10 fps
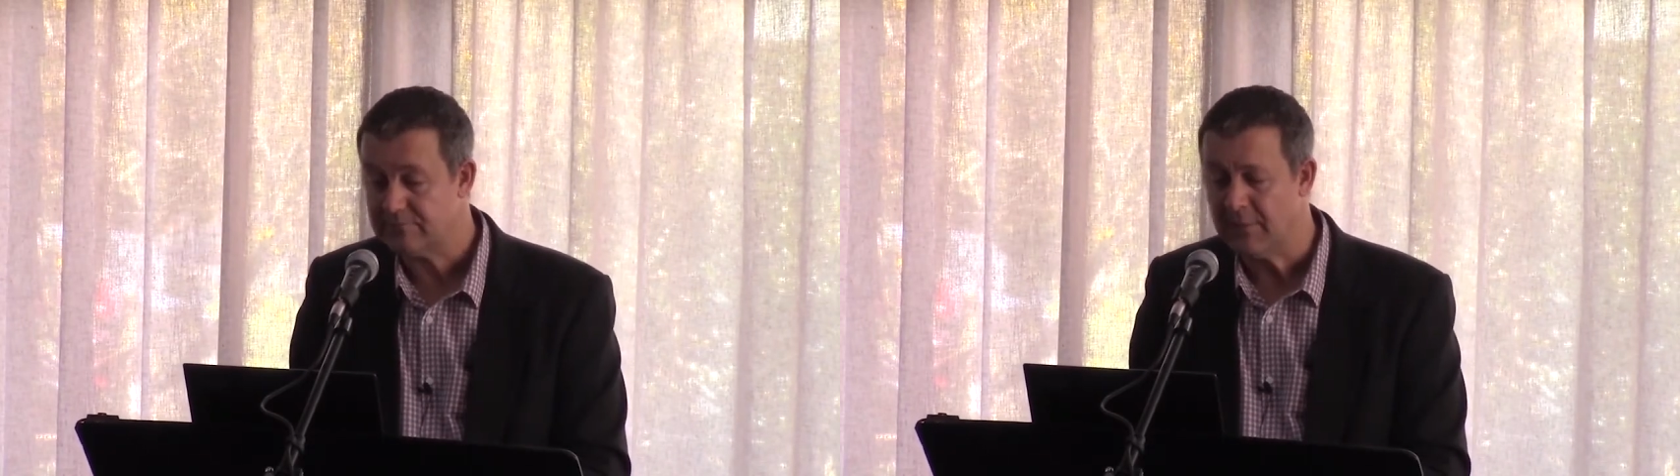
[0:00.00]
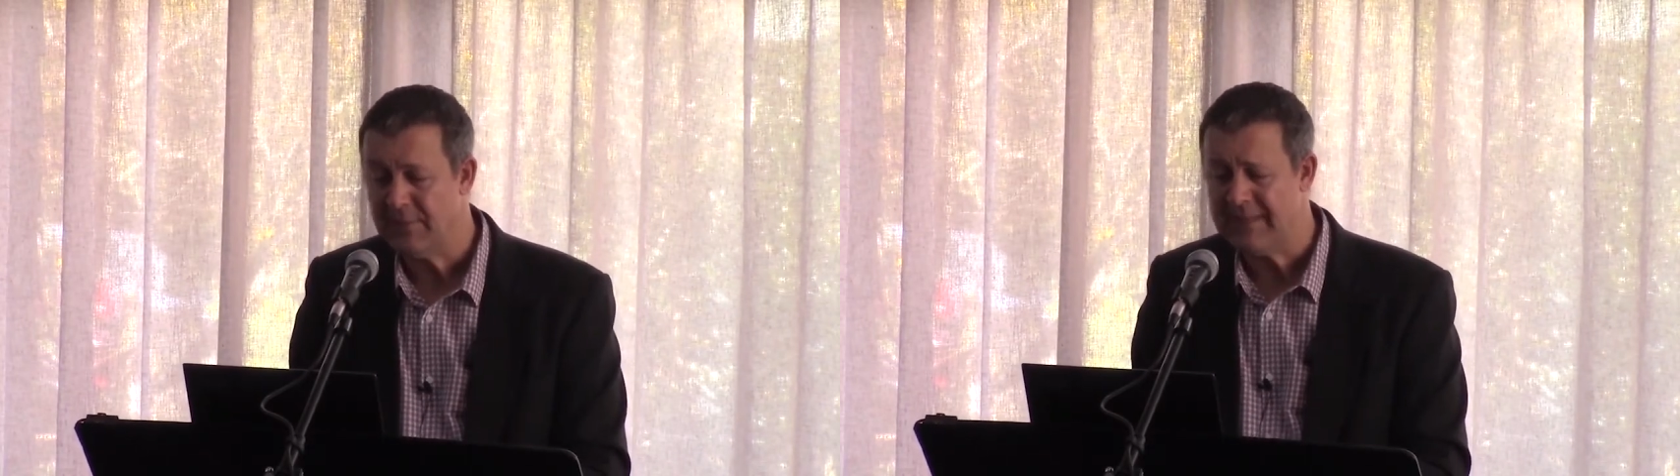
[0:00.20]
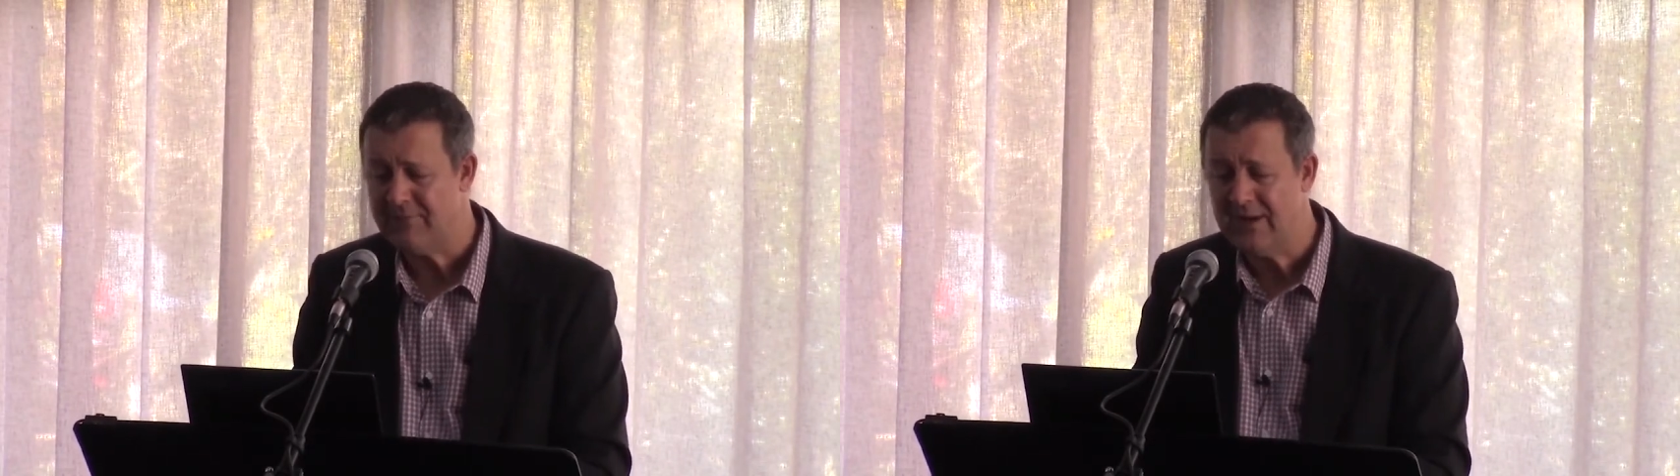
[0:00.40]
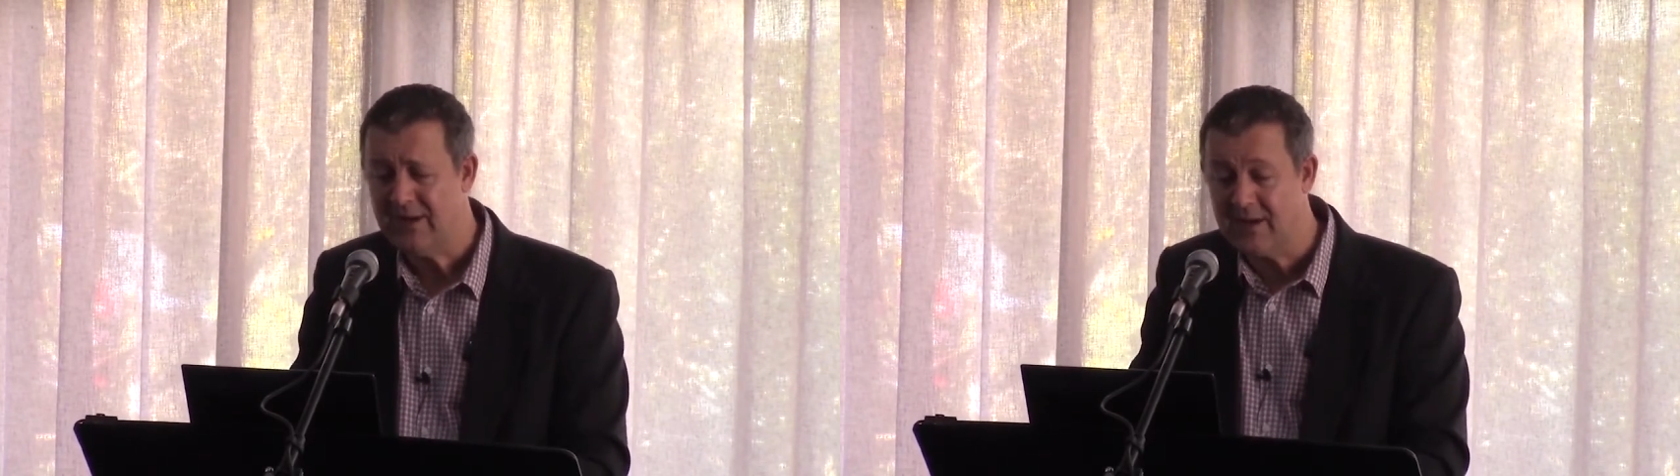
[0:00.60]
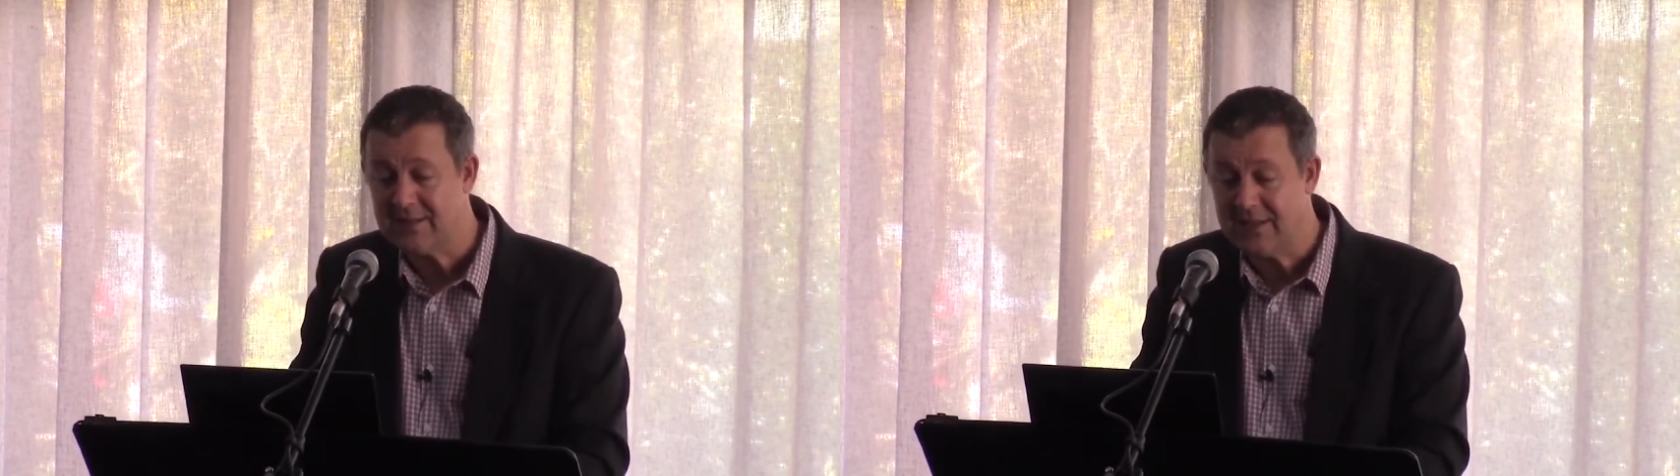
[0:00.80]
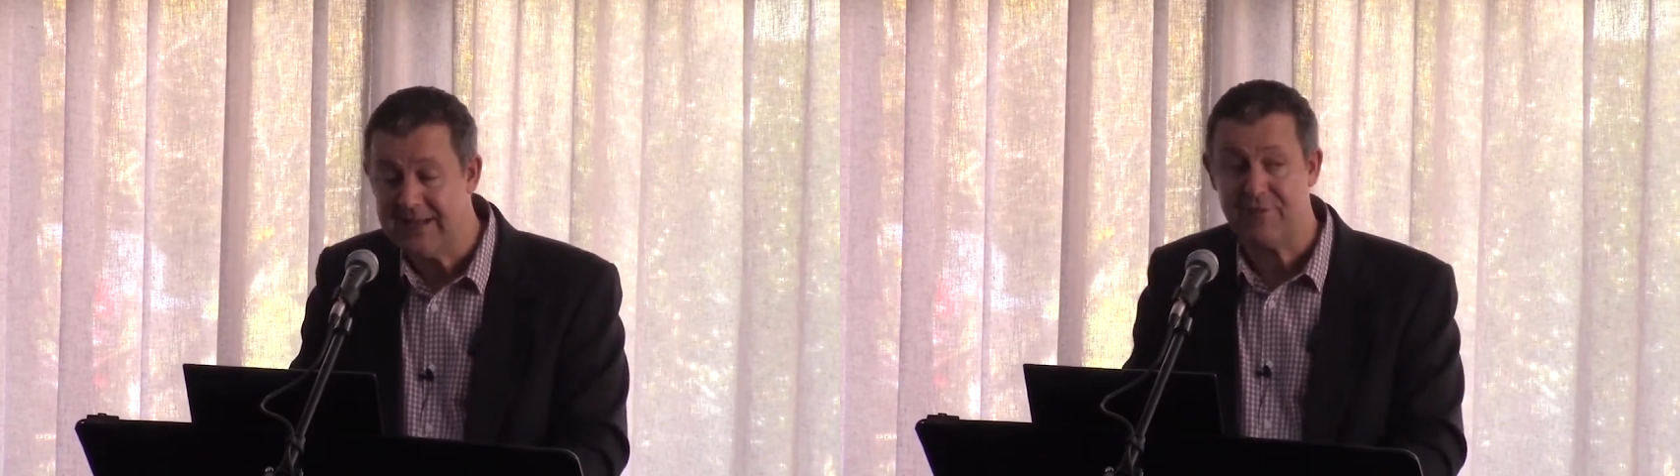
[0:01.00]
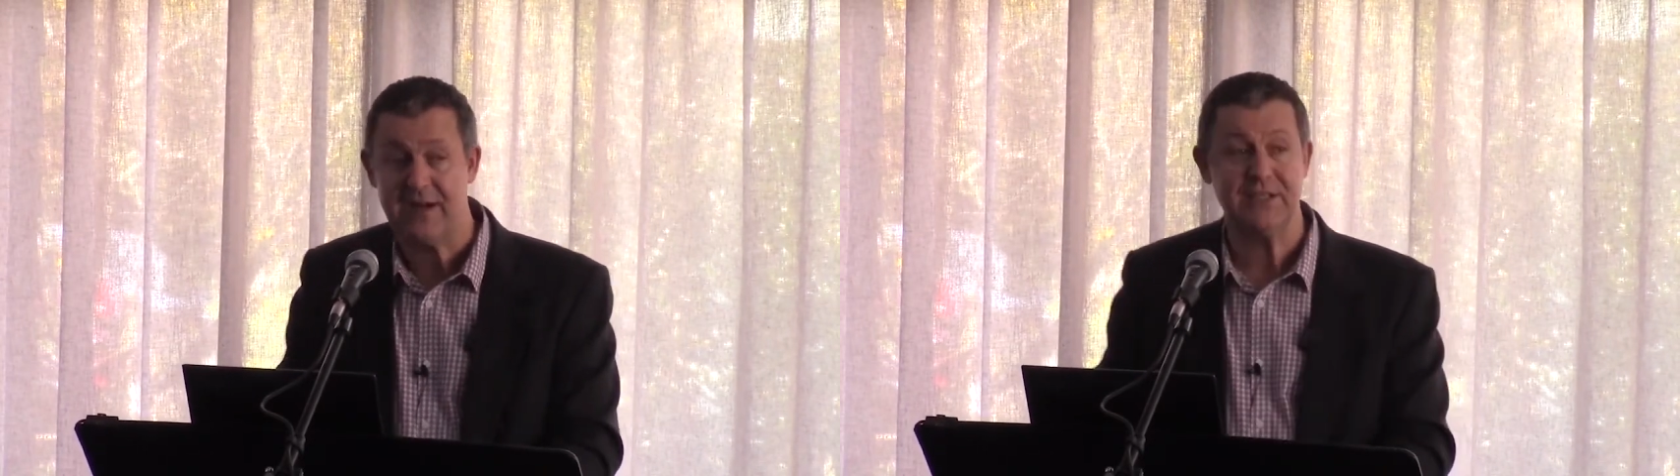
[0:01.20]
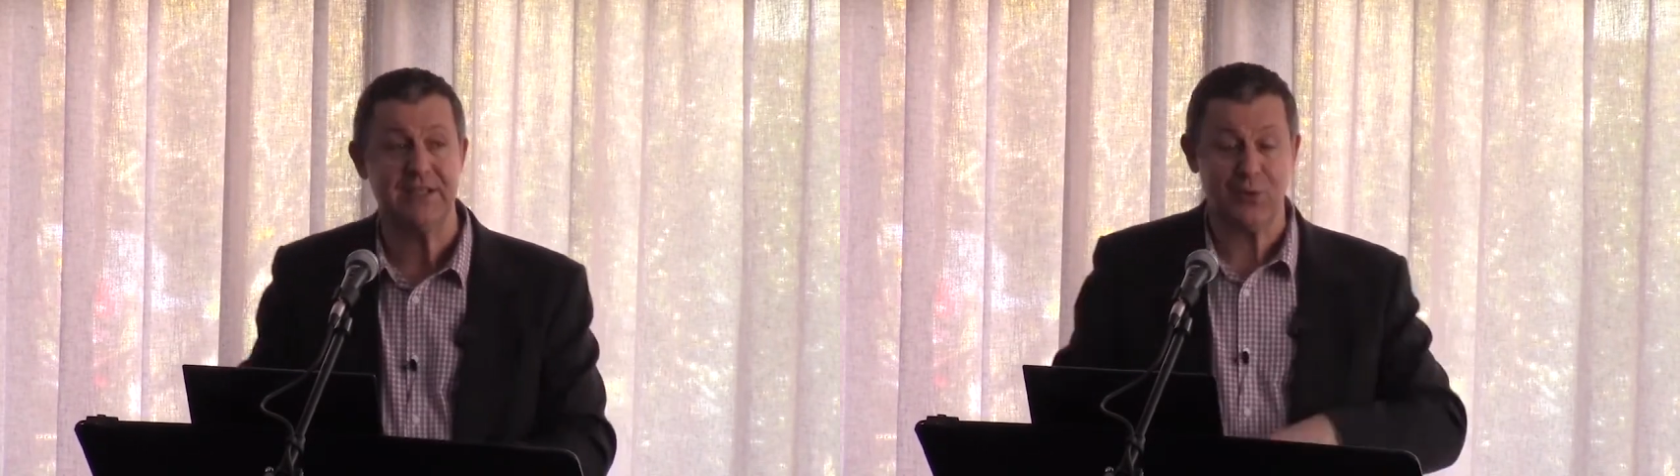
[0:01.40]
but then realized I never
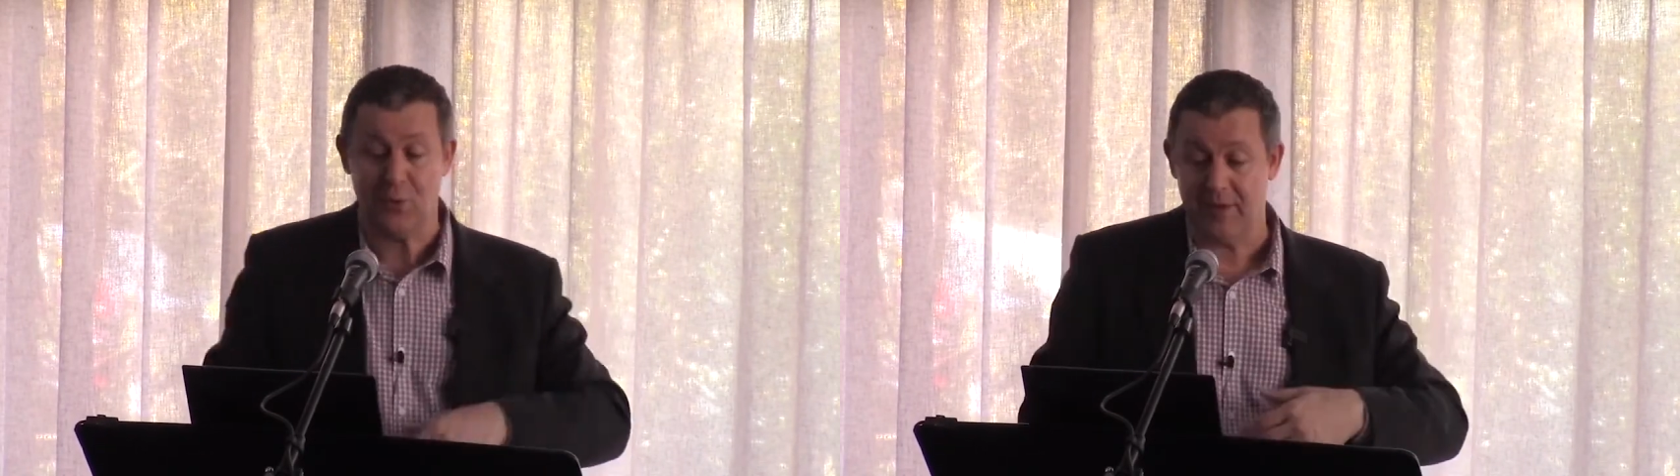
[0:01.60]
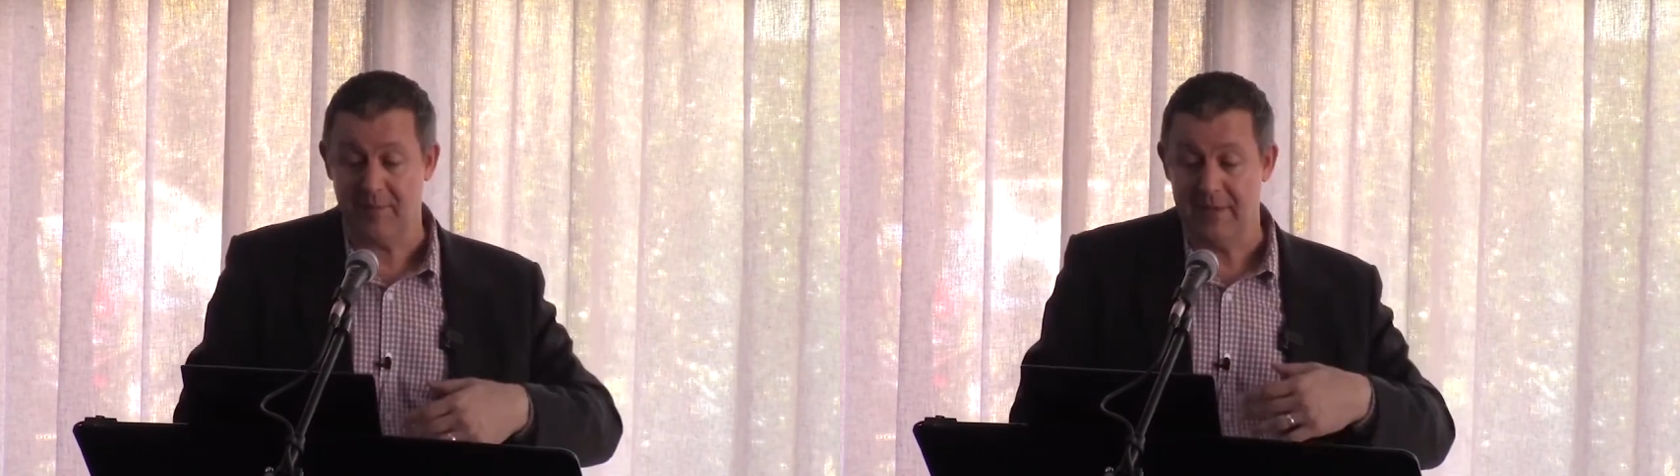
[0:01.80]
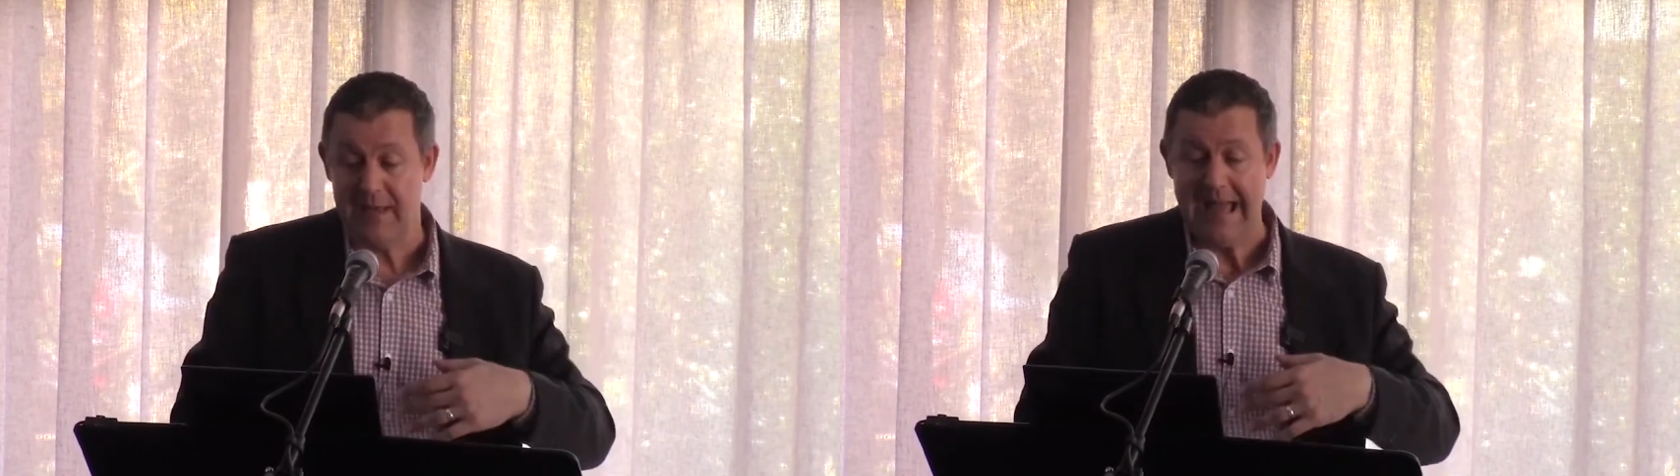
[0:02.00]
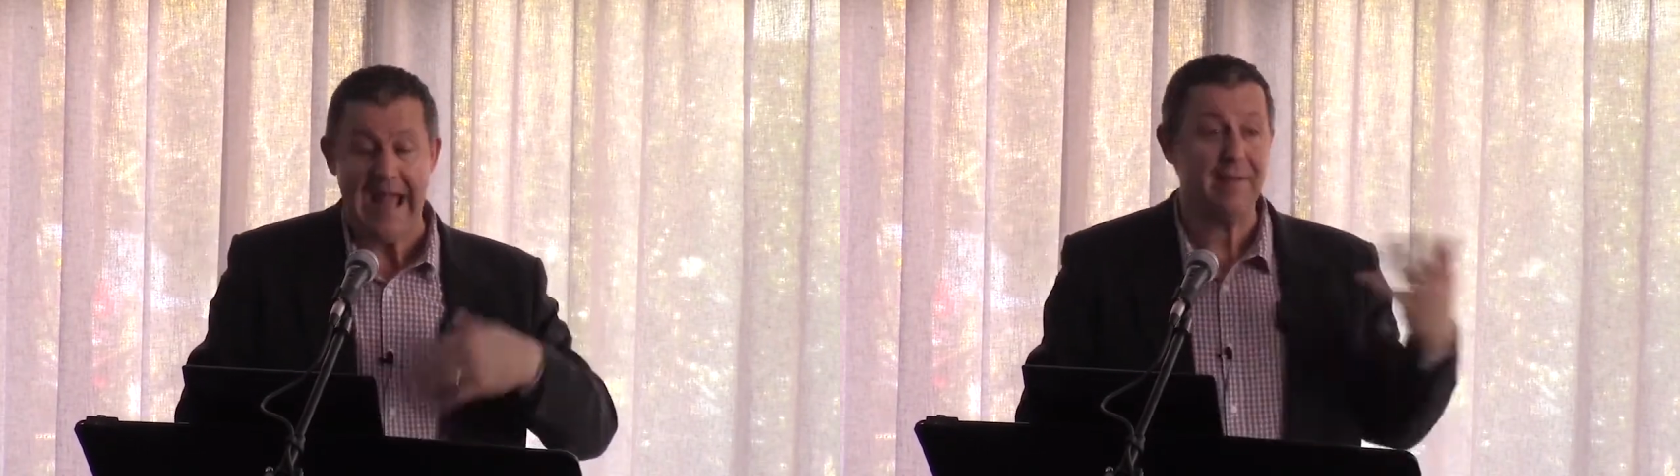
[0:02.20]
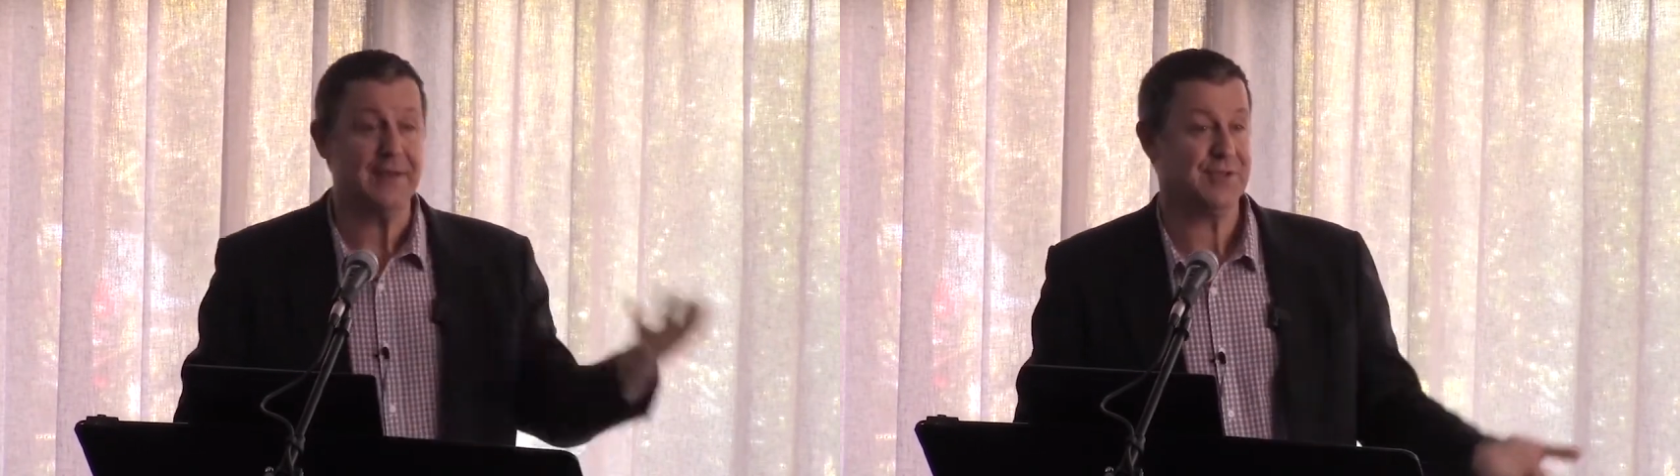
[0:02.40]
actually taught them how they